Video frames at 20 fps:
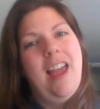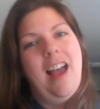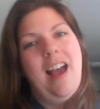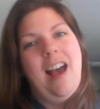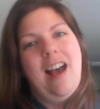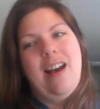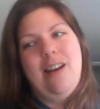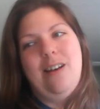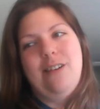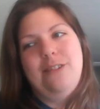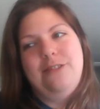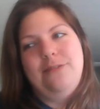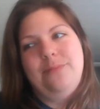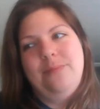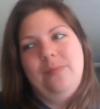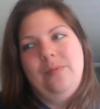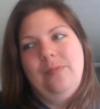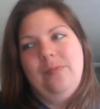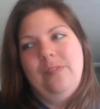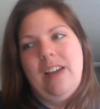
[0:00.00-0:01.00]

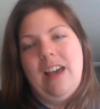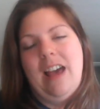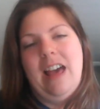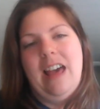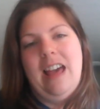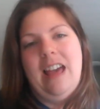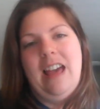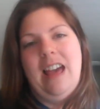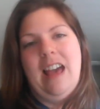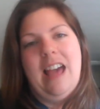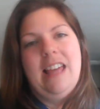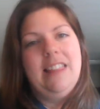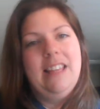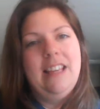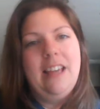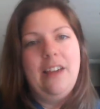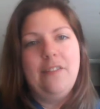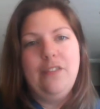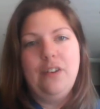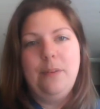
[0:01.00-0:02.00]
I
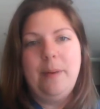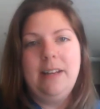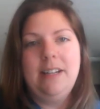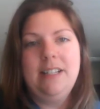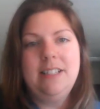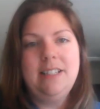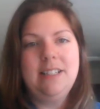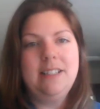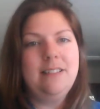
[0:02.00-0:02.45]
think everybody